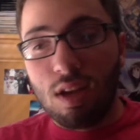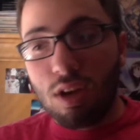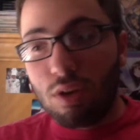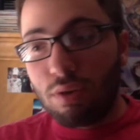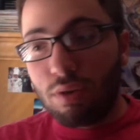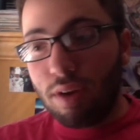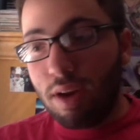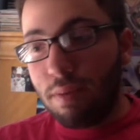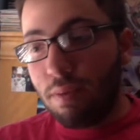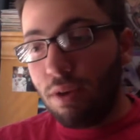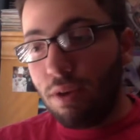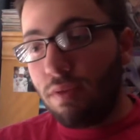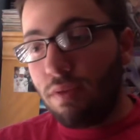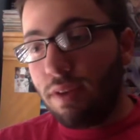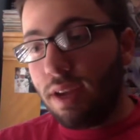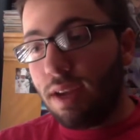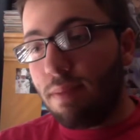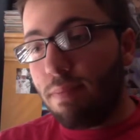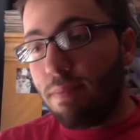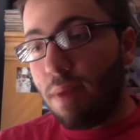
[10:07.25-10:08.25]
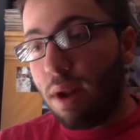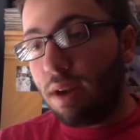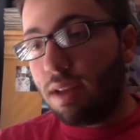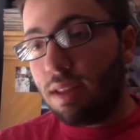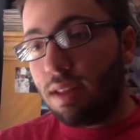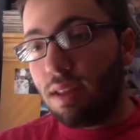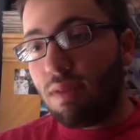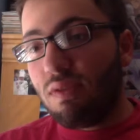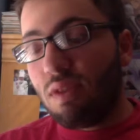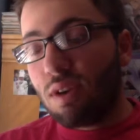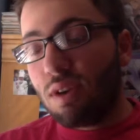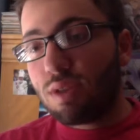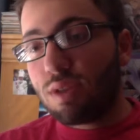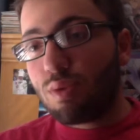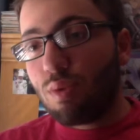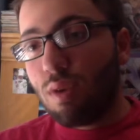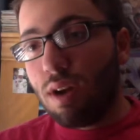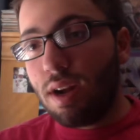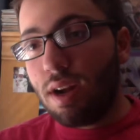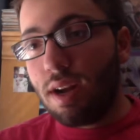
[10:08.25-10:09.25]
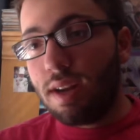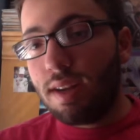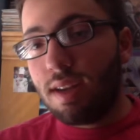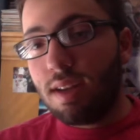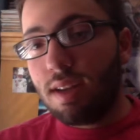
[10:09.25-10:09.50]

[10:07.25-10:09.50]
Great movie, better than the first one.